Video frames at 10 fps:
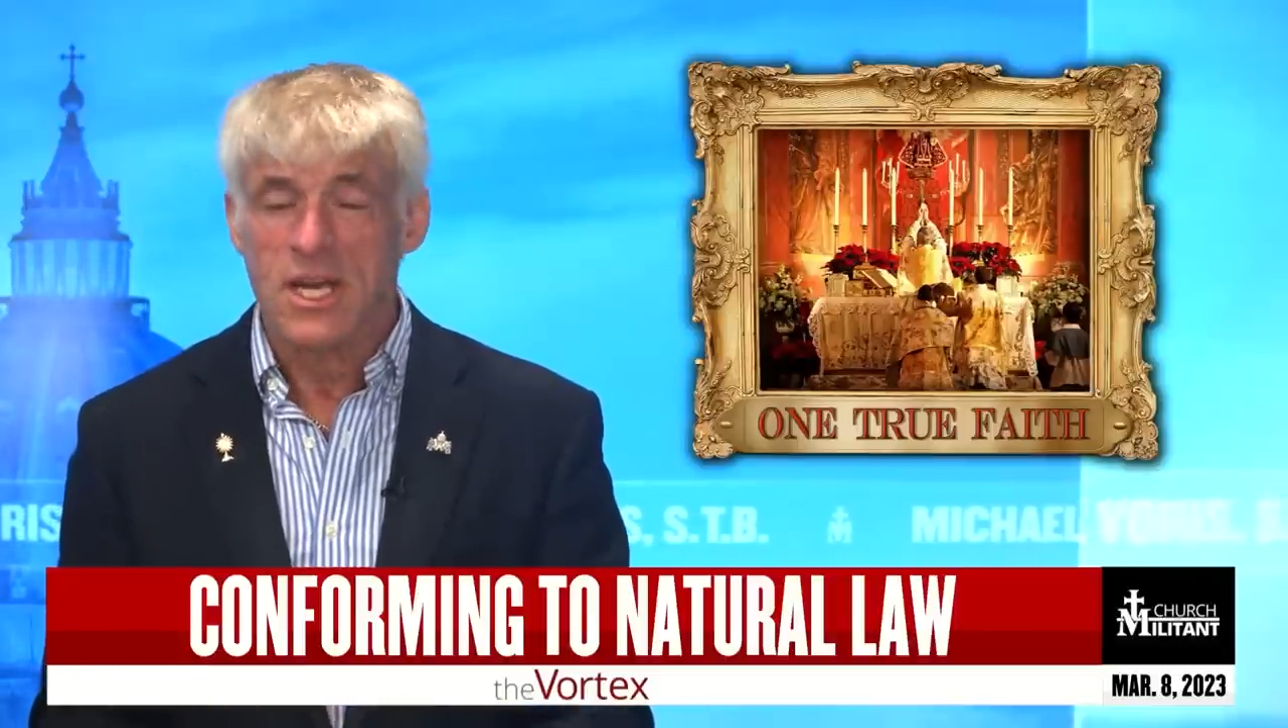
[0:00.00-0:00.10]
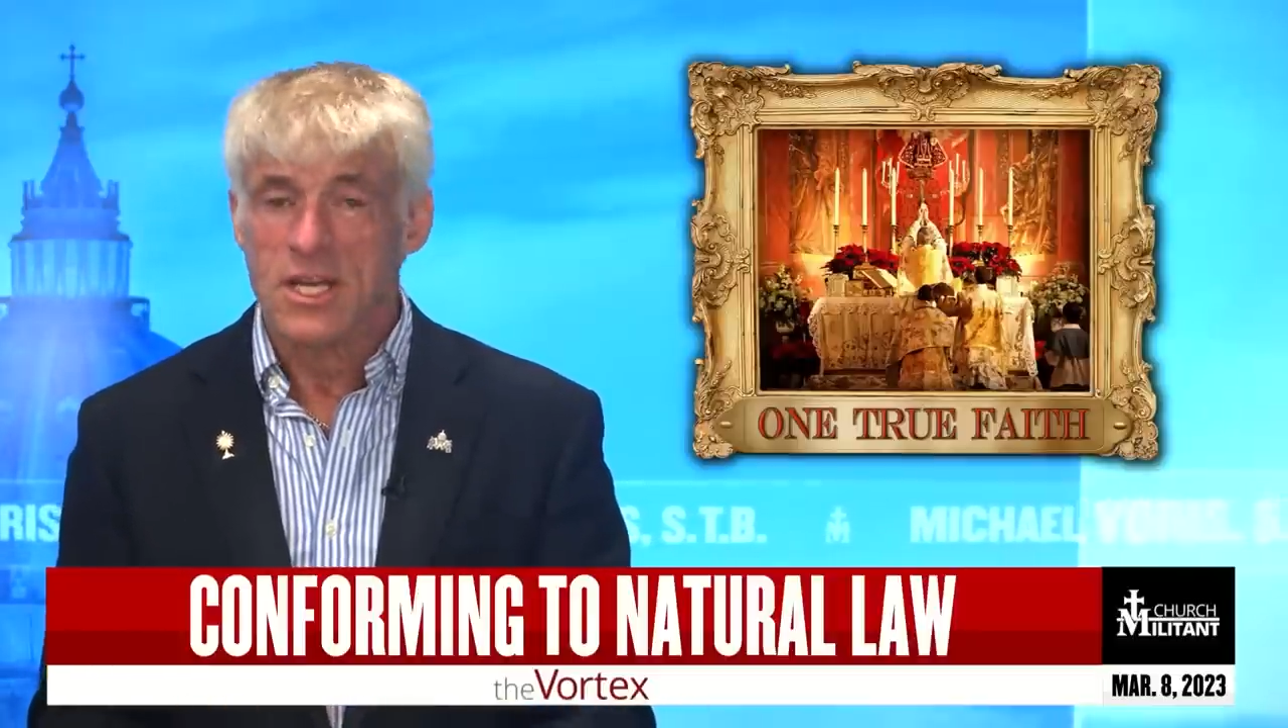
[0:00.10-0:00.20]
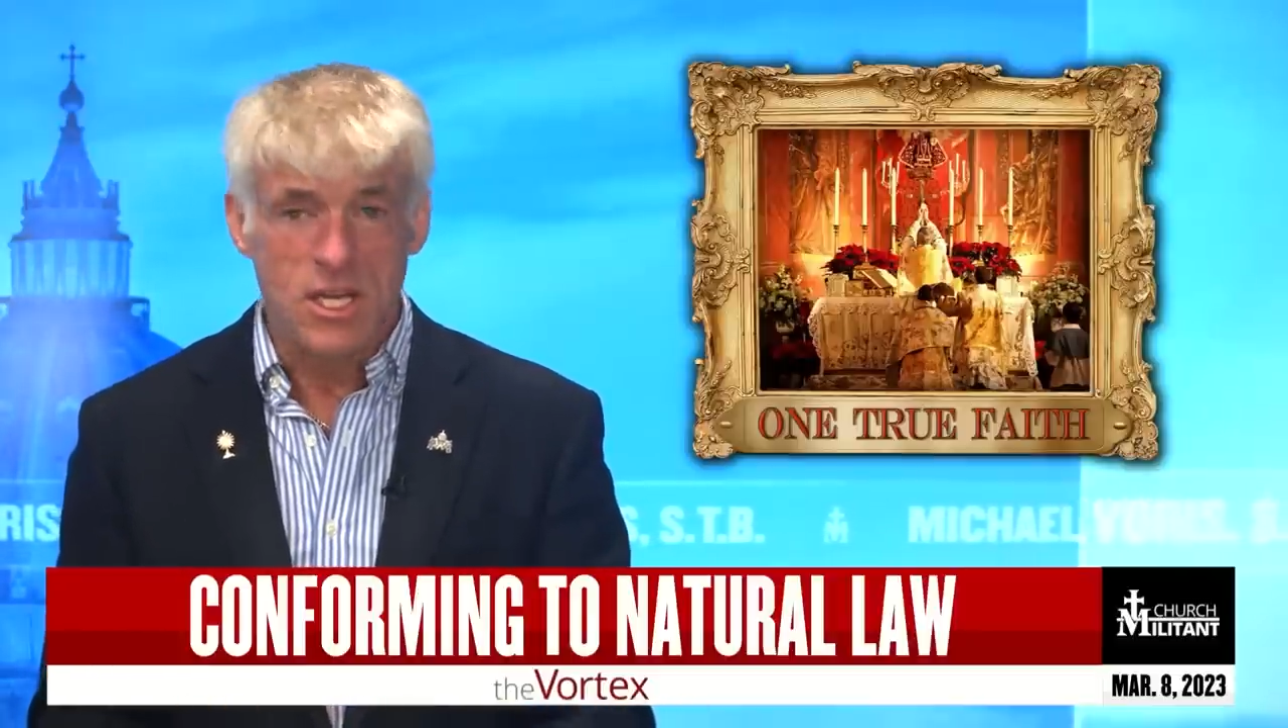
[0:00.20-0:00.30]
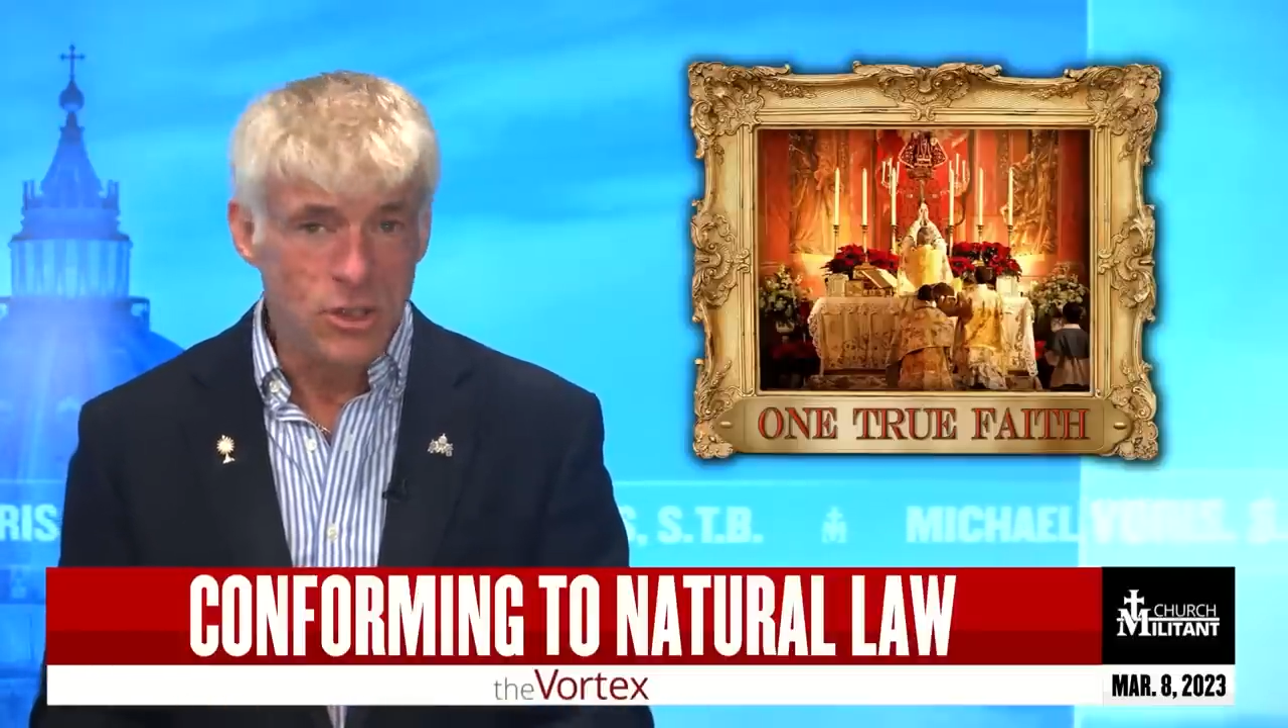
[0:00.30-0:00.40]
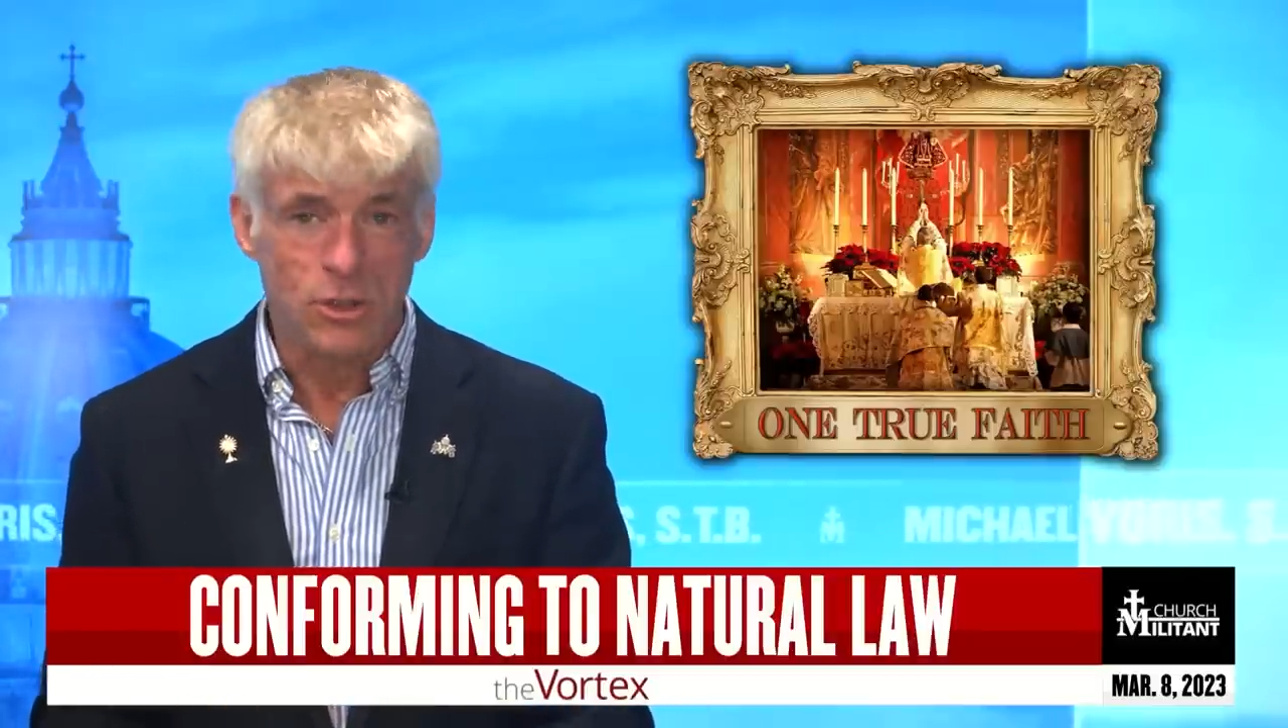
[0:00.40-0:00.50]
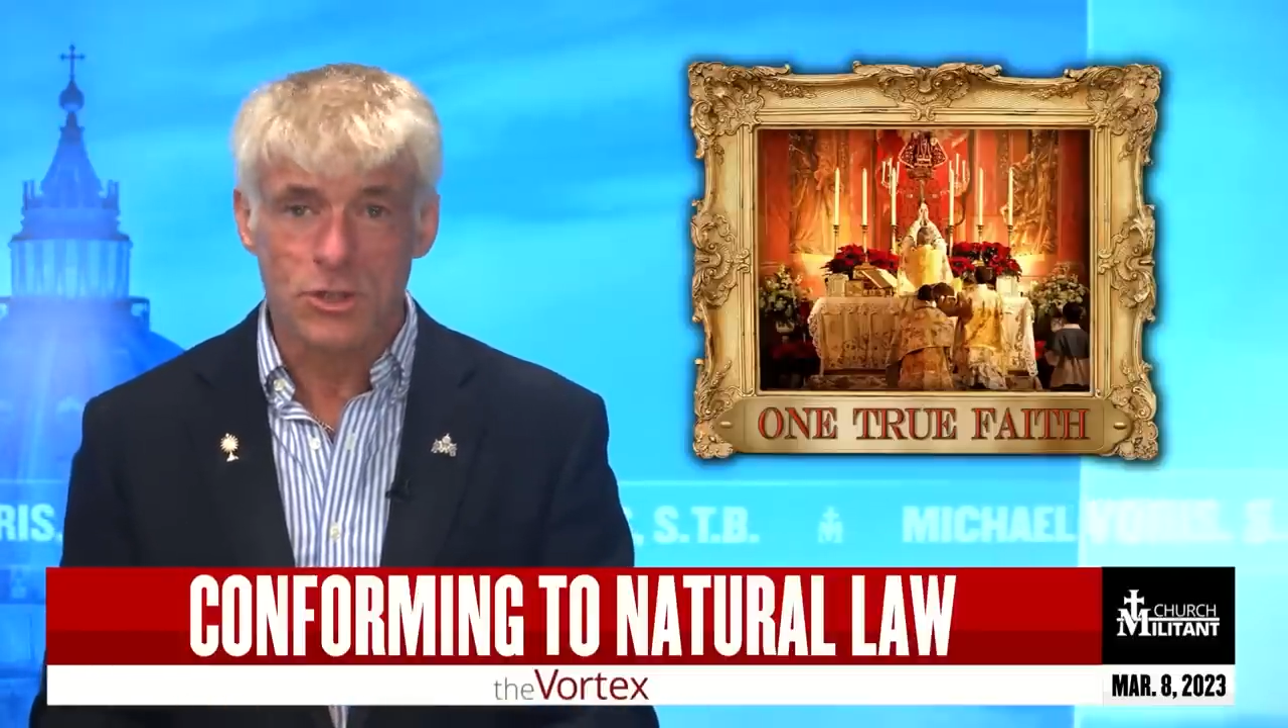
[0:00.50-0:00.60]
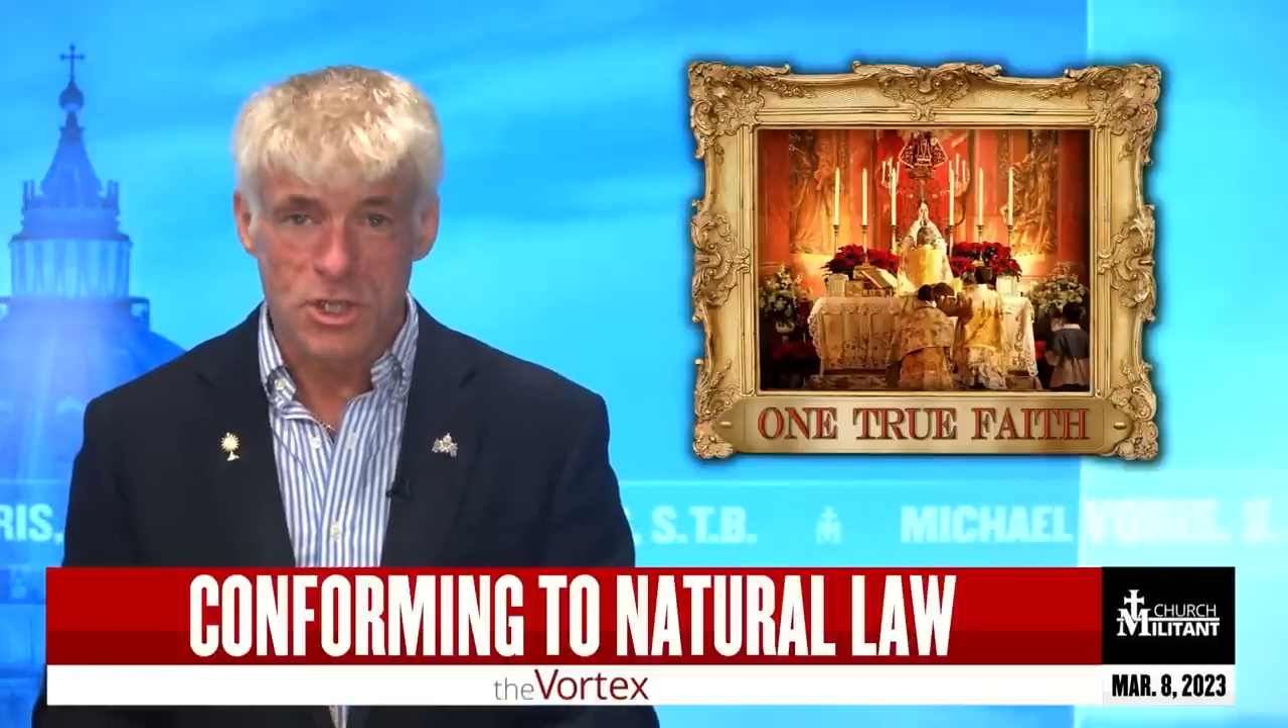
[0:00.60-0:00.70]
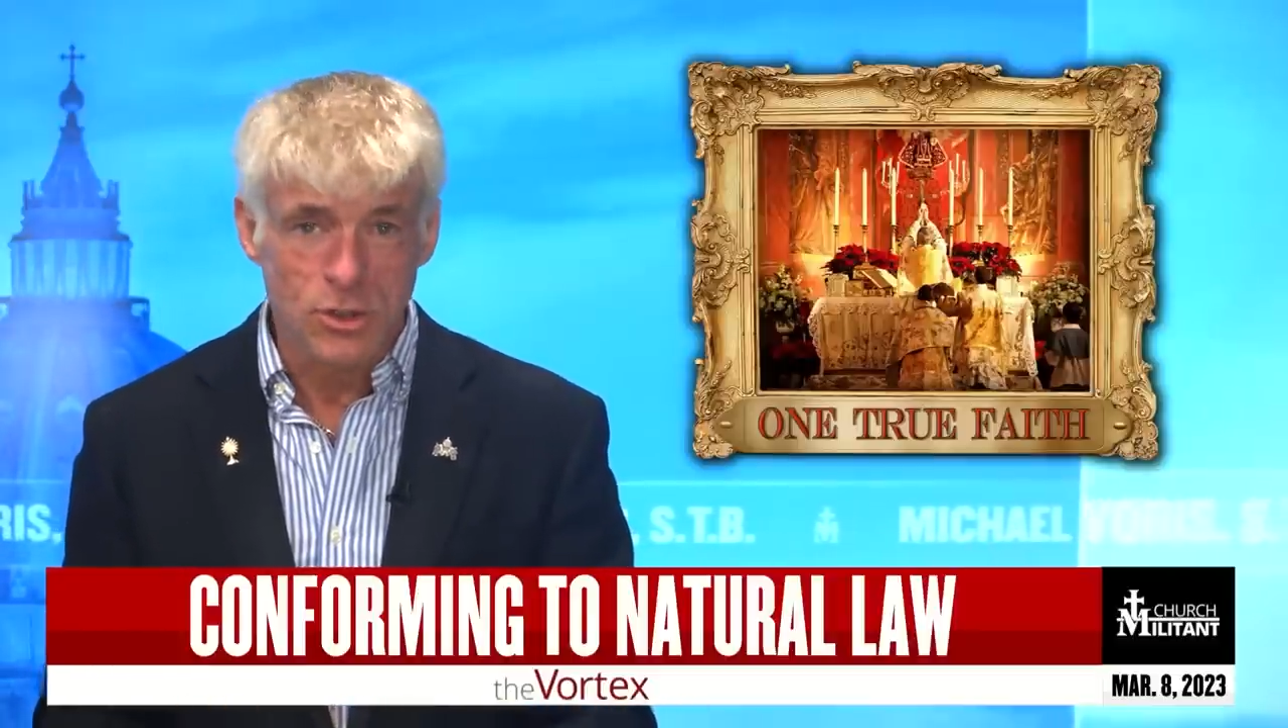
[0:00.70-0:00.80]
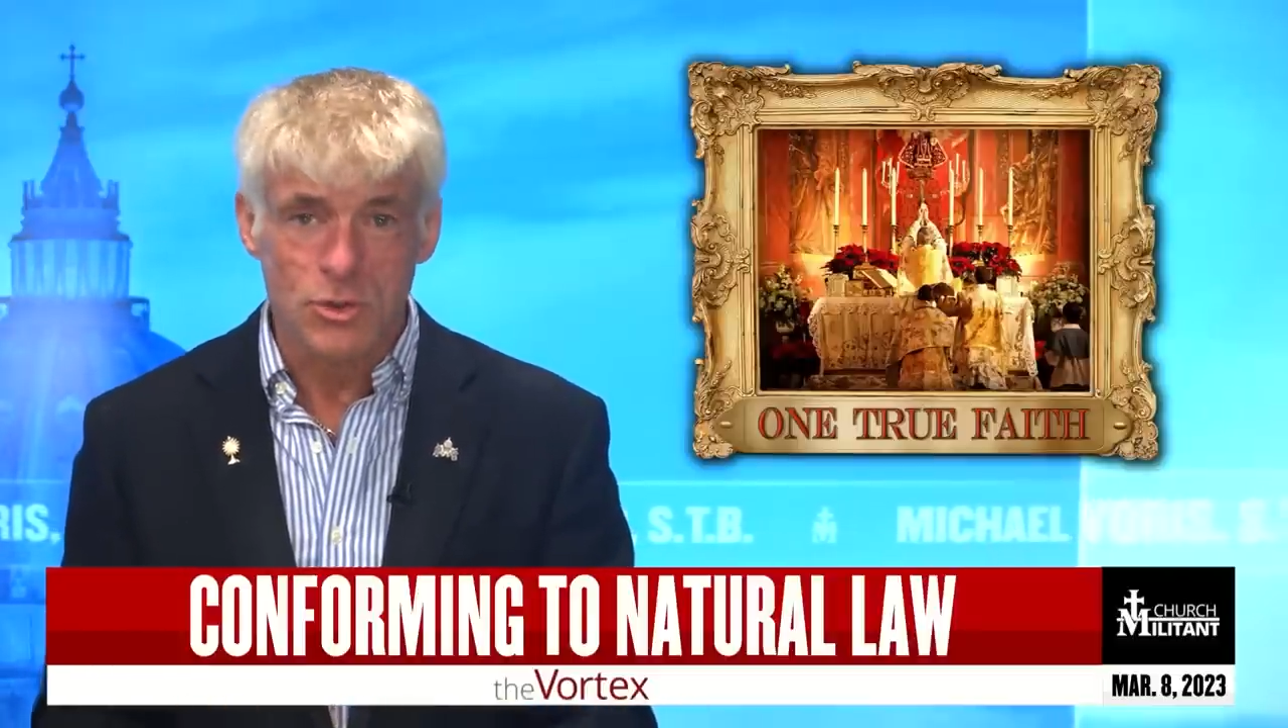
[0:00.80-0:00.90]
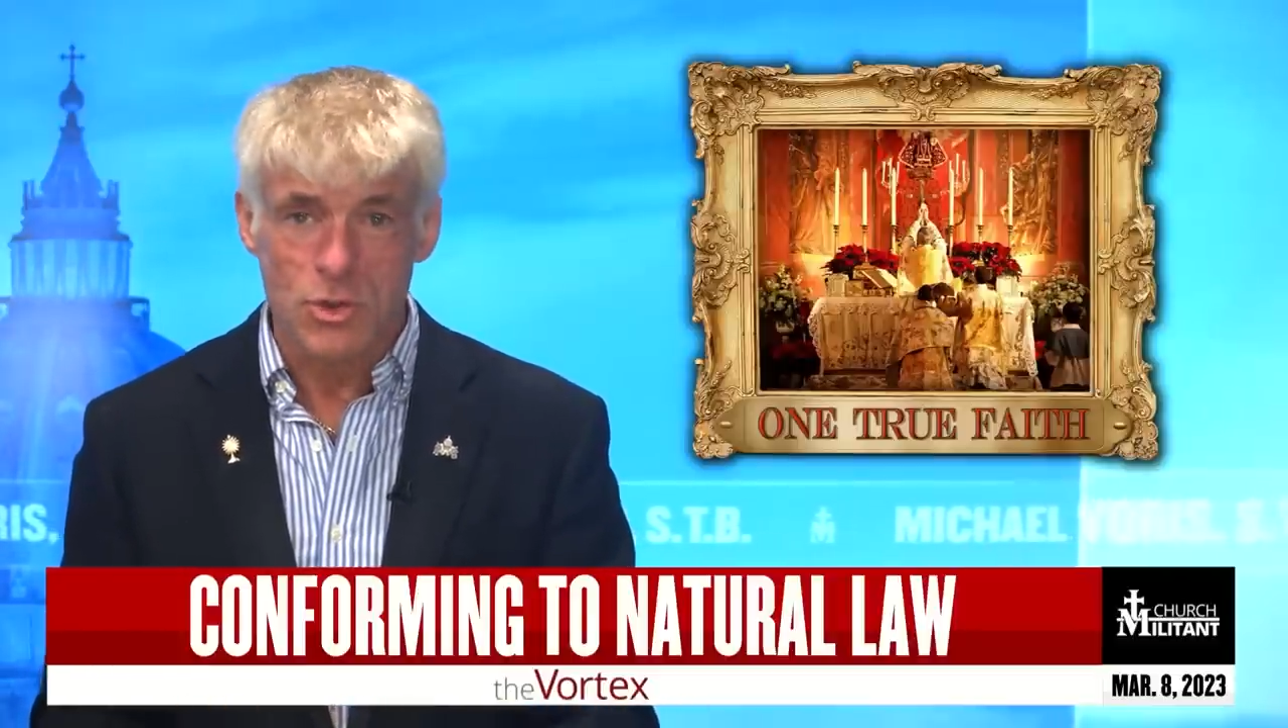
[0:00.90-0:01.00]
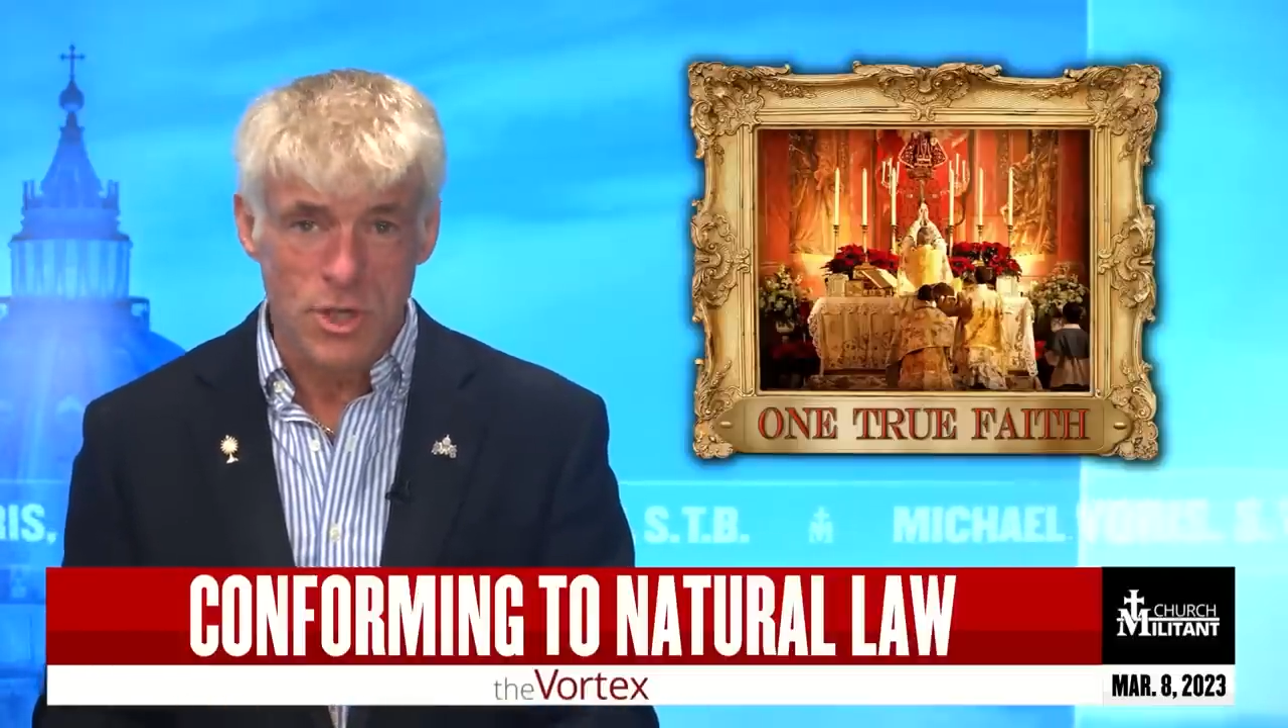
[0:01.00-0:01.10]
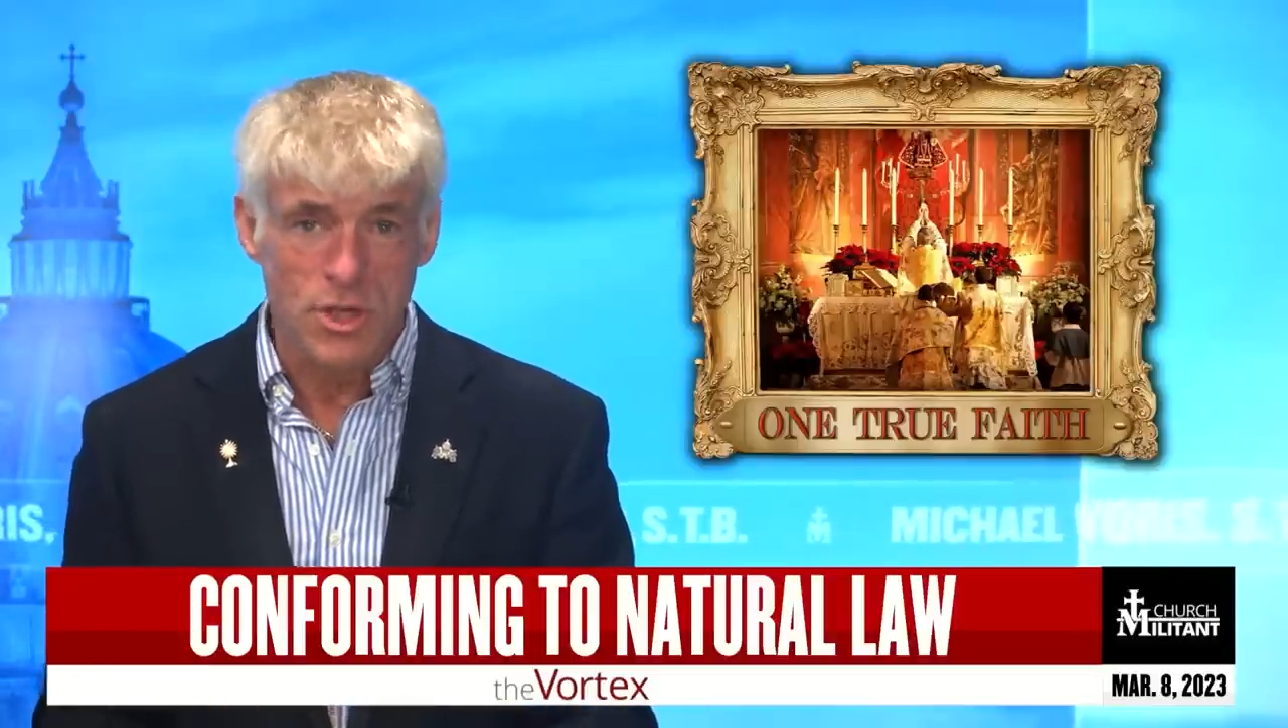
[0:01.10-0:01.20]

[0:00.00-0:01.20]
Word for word: kill children